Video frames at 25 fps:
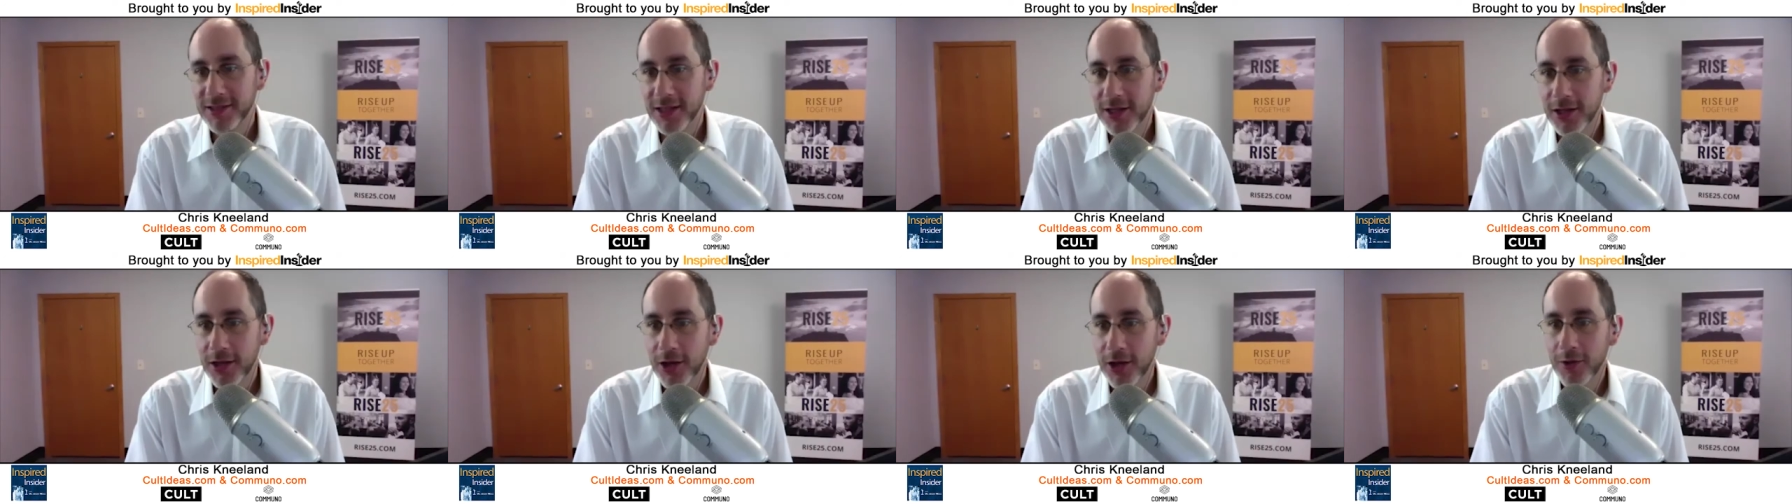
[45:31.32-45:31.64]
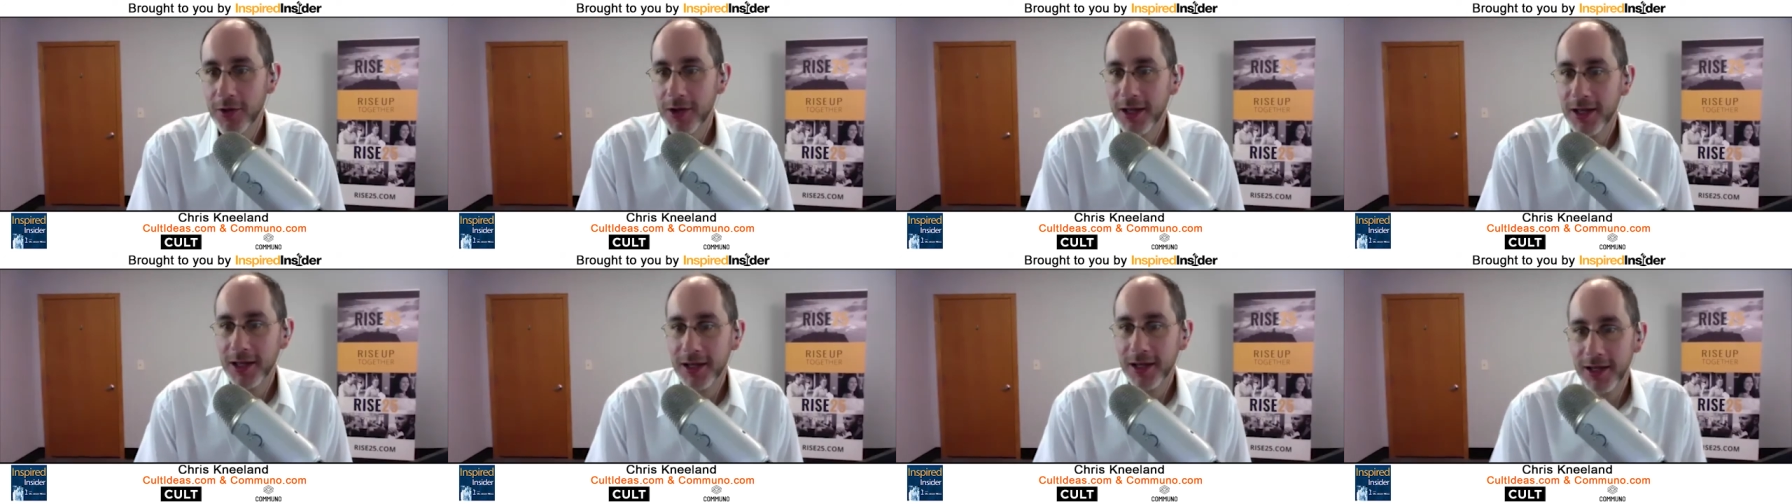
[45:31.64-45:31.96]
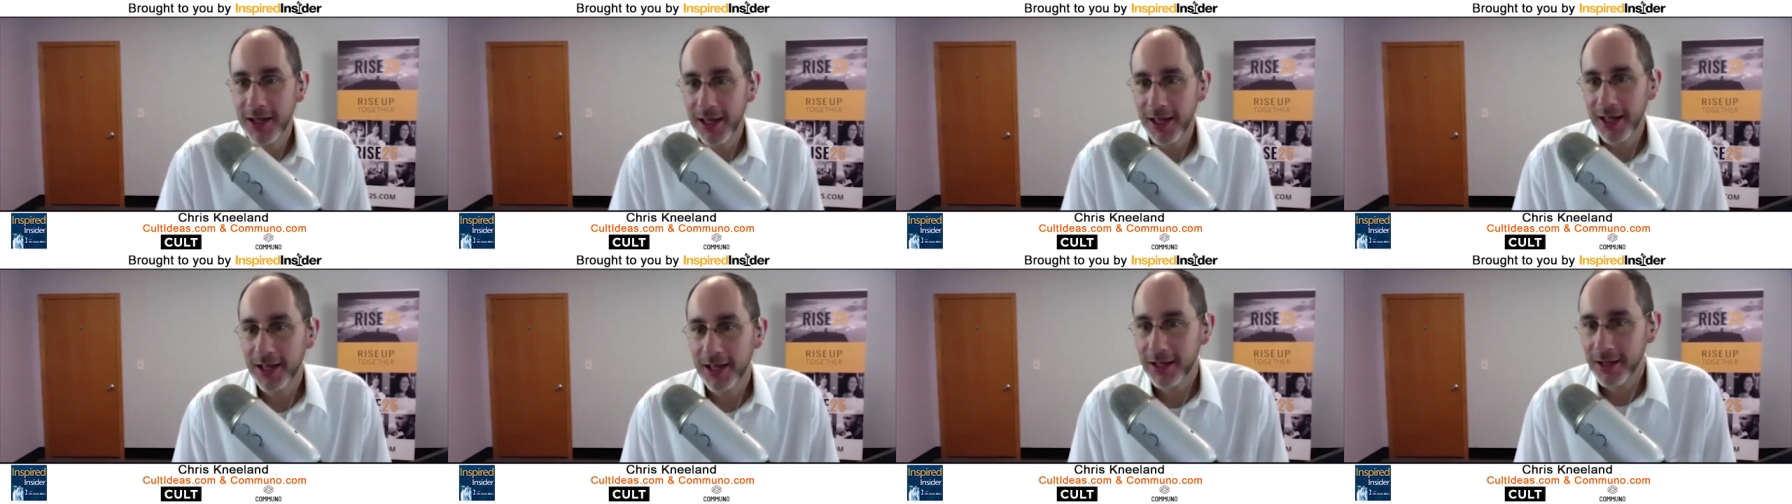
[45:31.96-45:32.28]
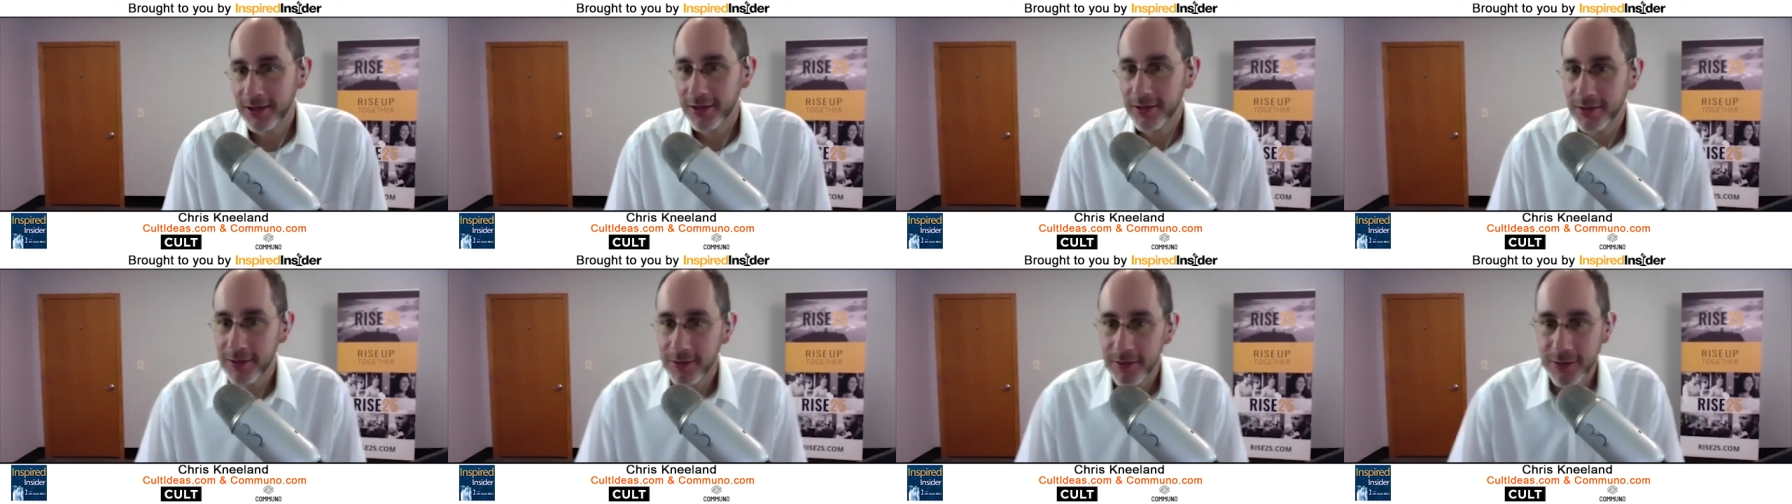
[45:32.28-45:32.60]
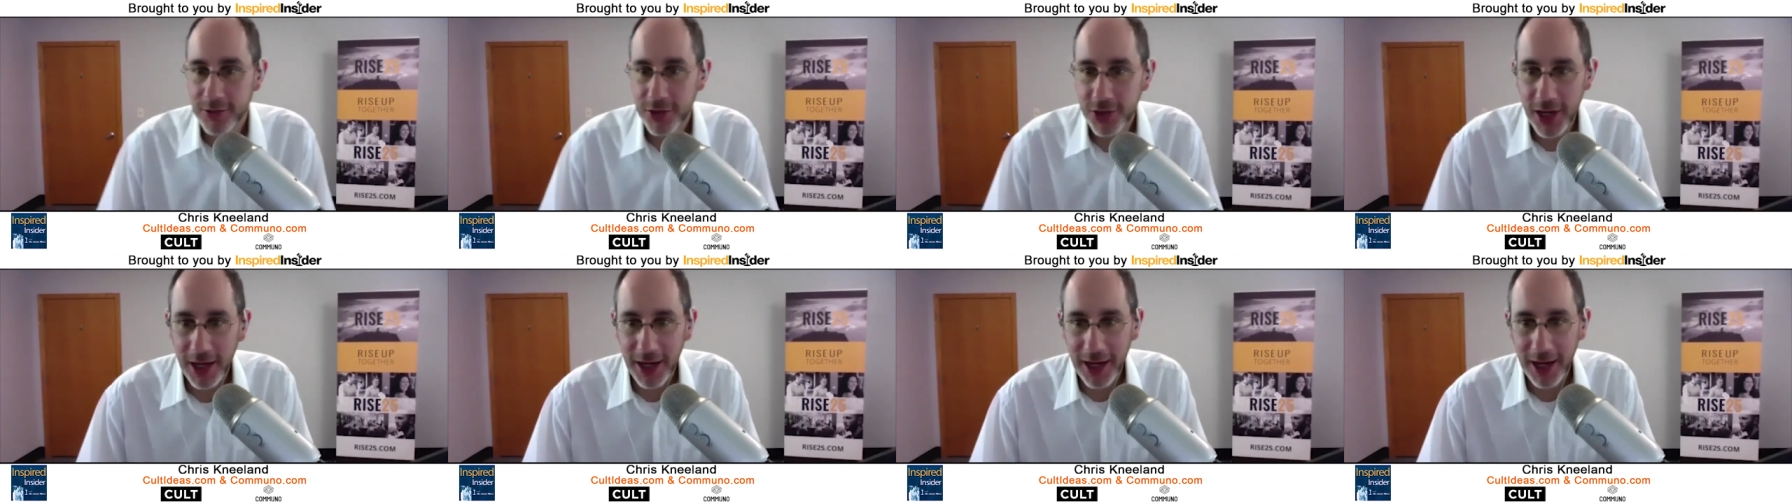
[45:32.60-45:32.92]
can go in and
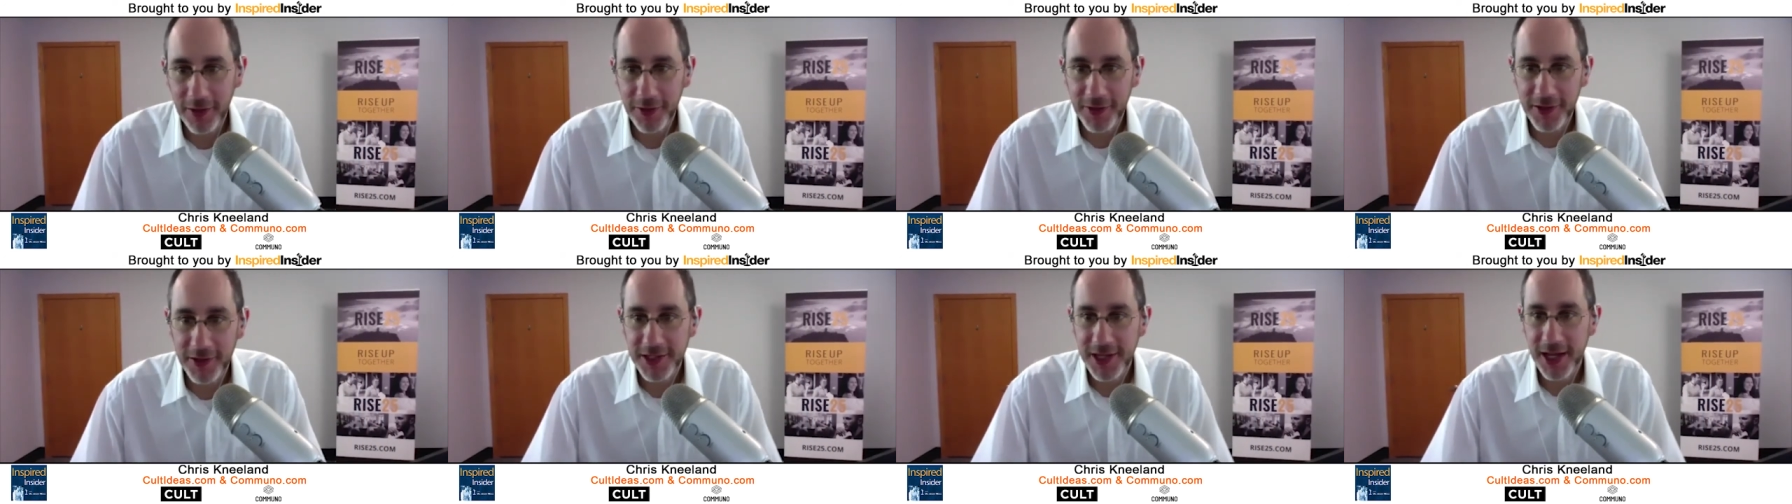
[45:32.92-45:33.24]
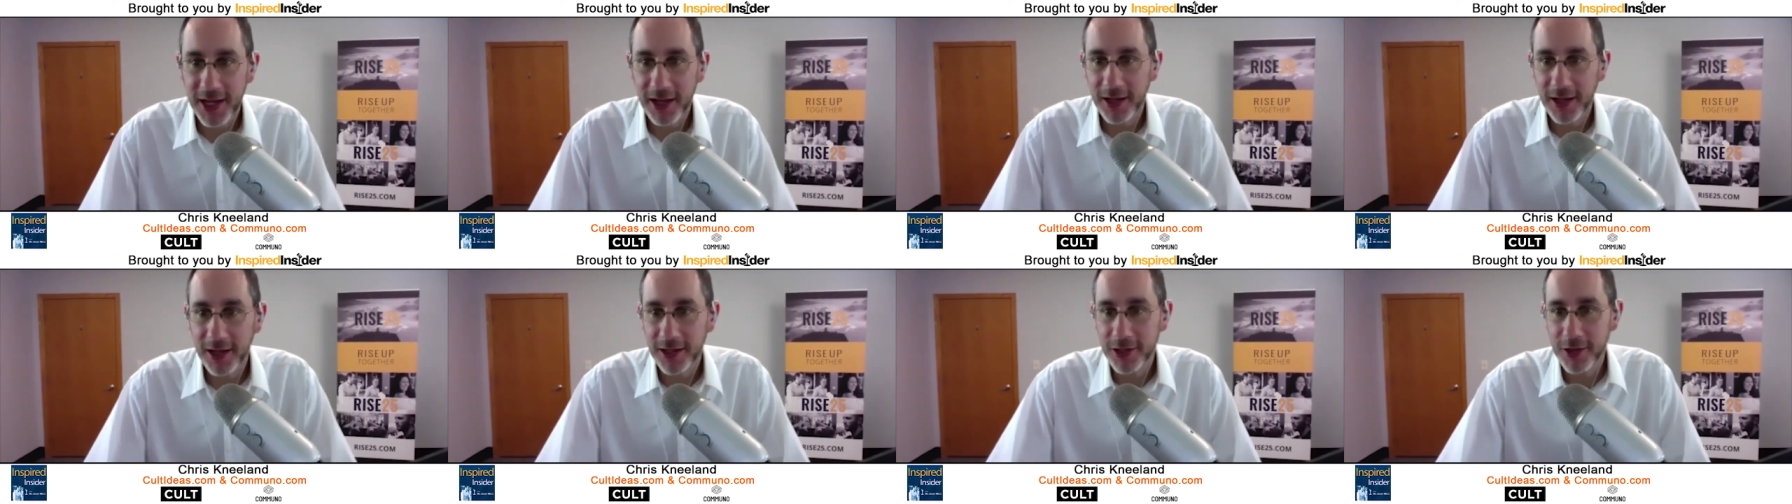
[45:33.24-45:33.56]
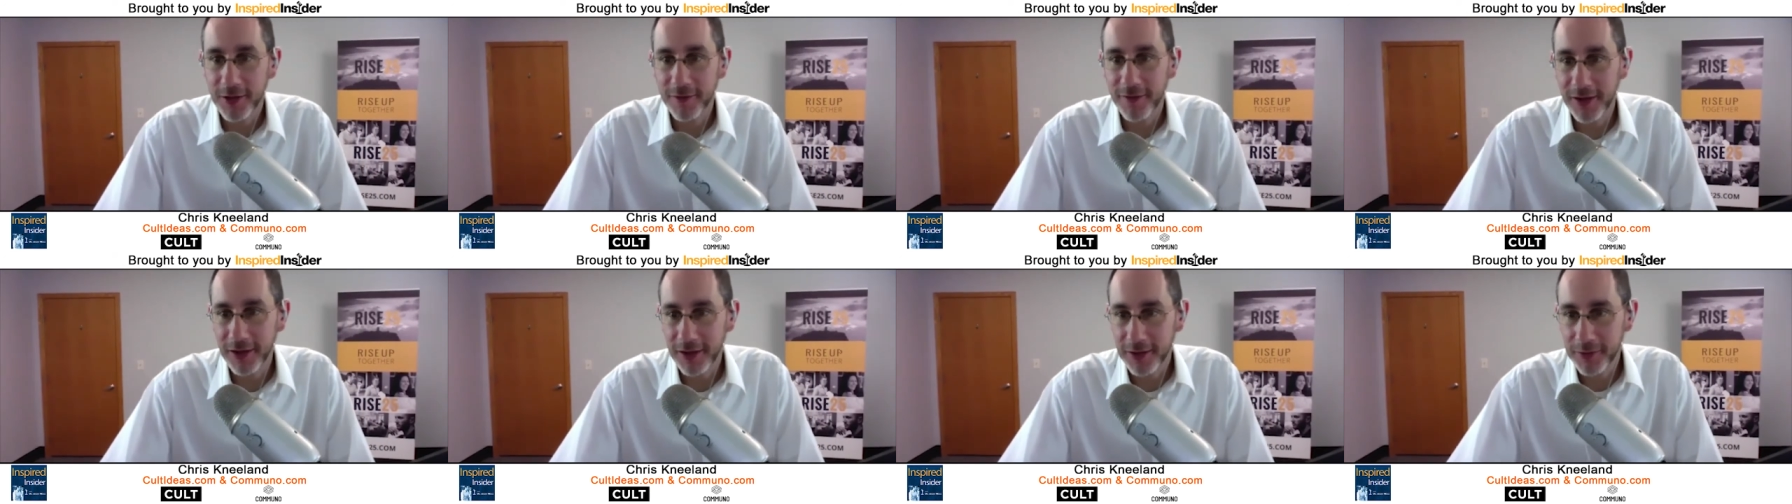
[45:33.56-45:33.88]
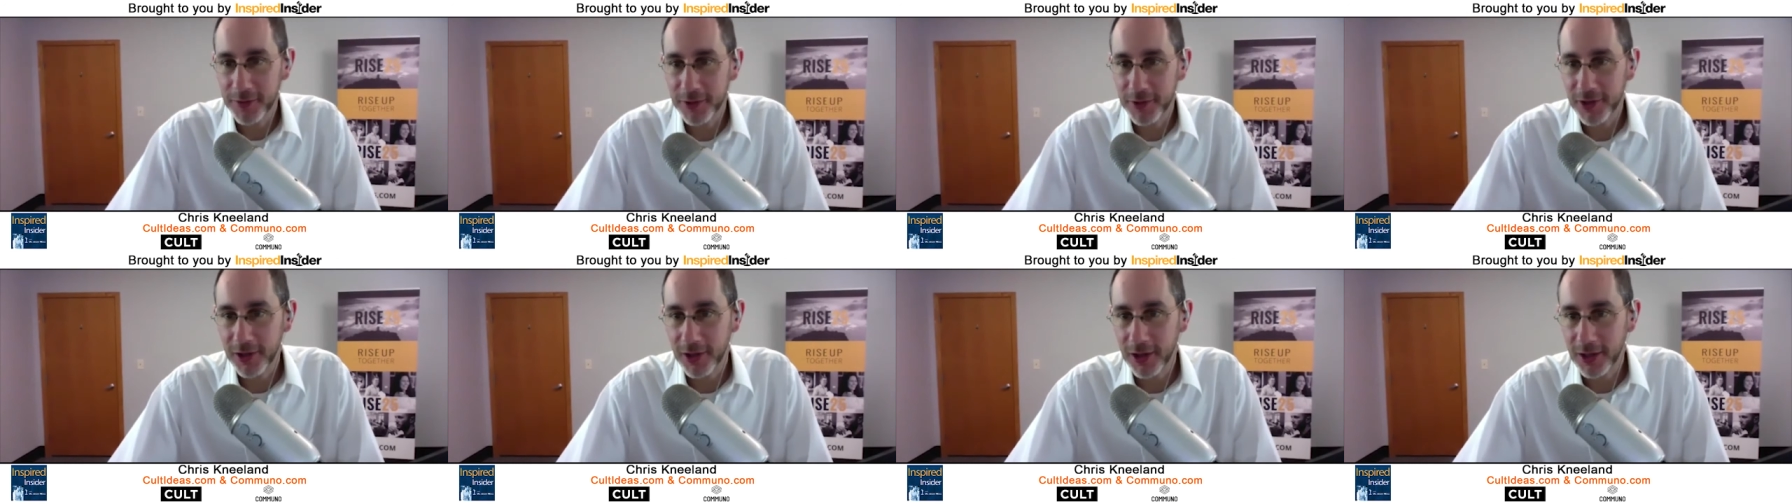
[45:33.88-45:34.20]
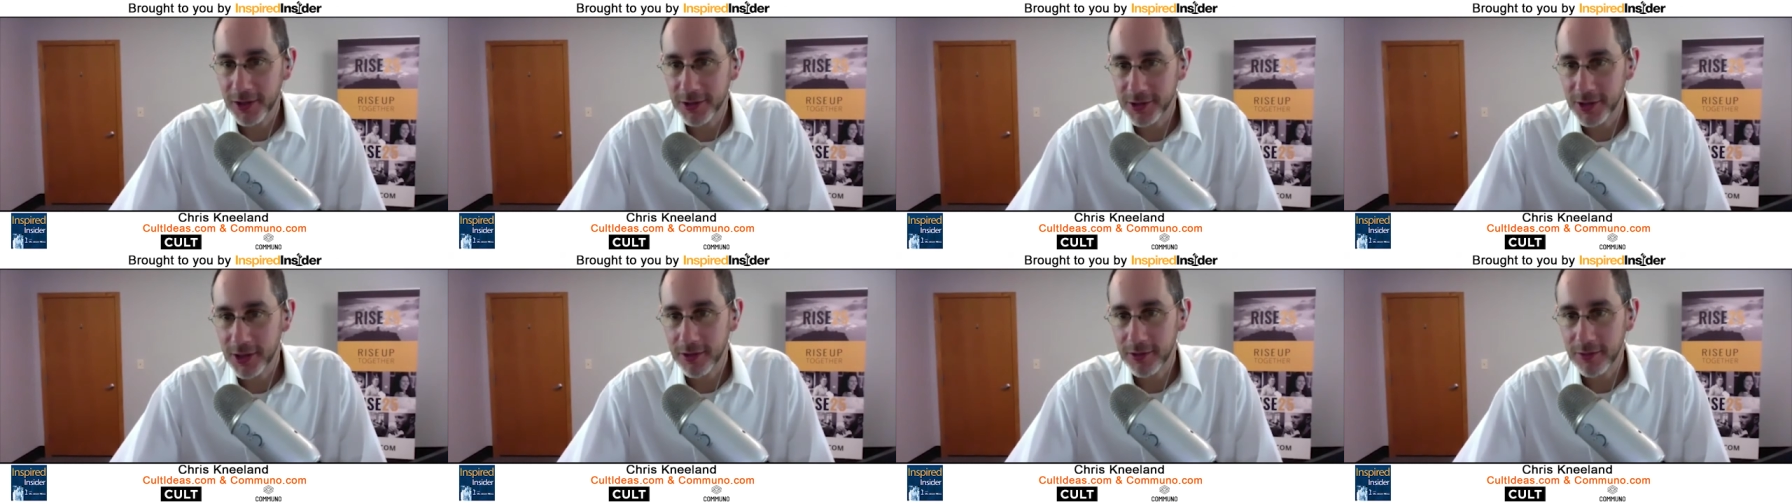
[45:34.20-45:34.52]
check out the talent you have on Communo
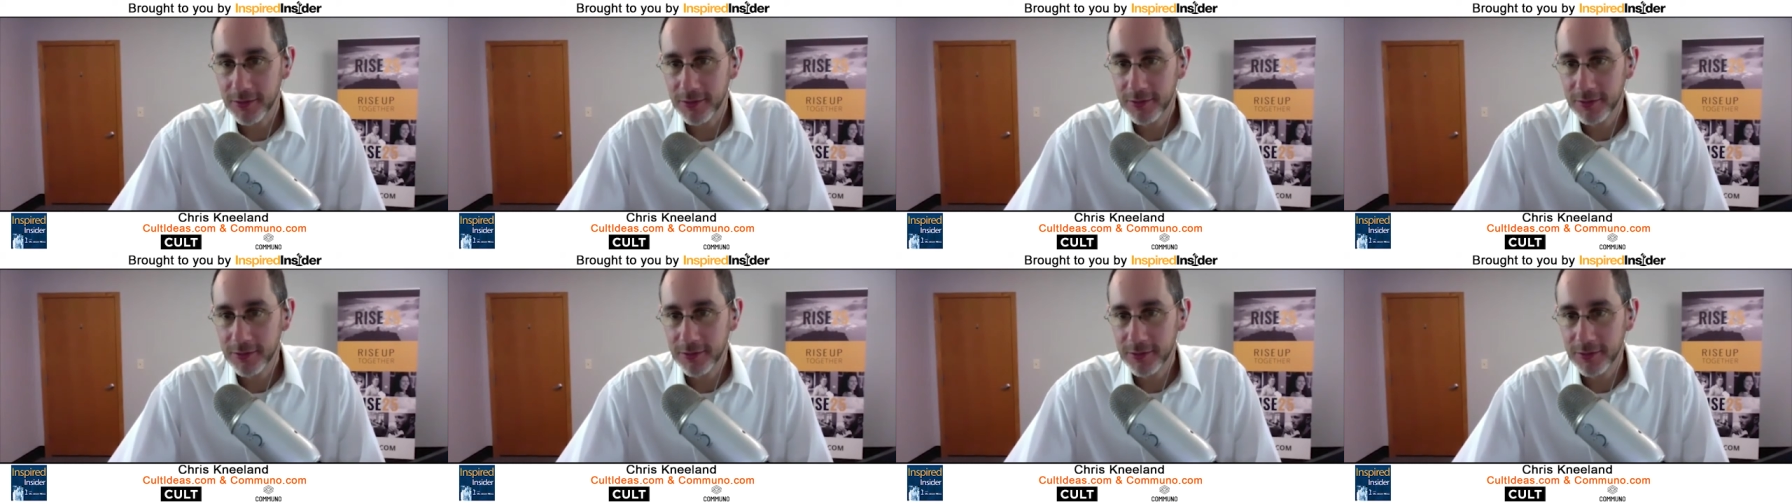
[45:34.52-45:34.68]
also.